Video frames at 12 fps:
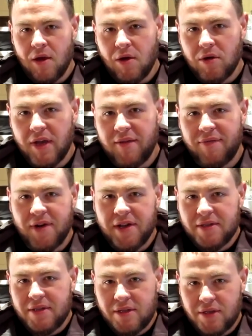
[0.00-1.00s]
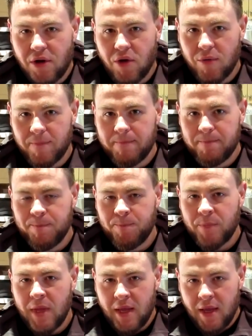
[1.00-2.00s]
Okay, friends. So
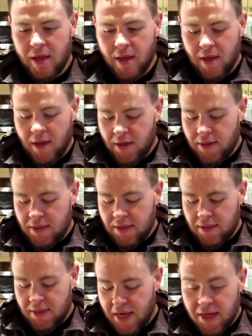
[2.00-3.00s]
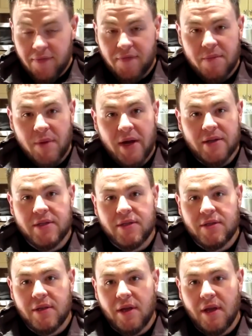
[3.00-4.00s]
take it from
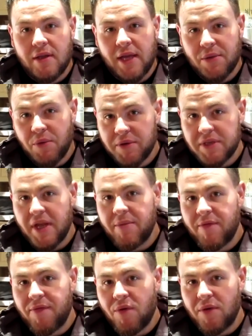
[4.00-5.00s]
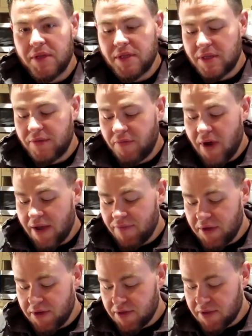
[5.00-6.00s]
us. Like we were saying before, this is five
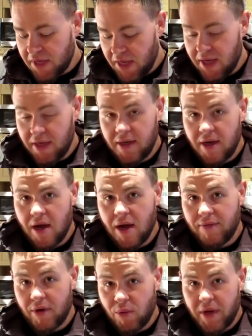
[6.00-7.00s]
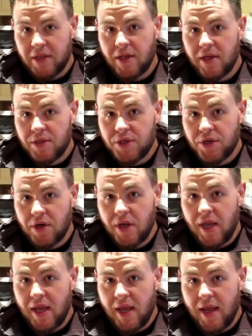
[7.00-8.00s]
years in of our weight loss
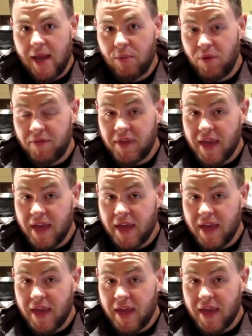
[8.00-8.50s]
journey, and we've